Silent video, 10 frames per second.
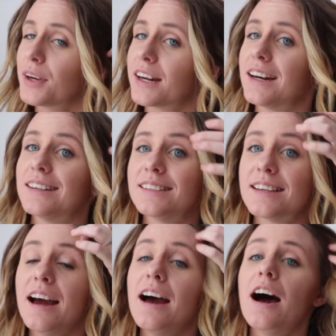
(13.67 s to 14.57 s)

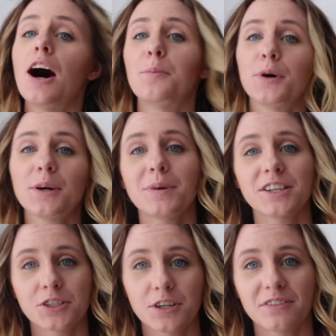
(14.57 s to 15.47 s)
because I'll put a
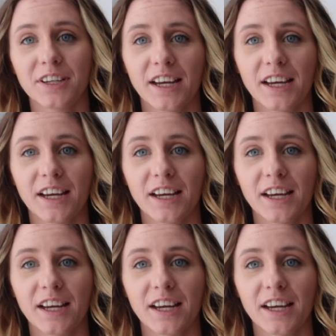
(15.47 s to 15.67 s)
picture over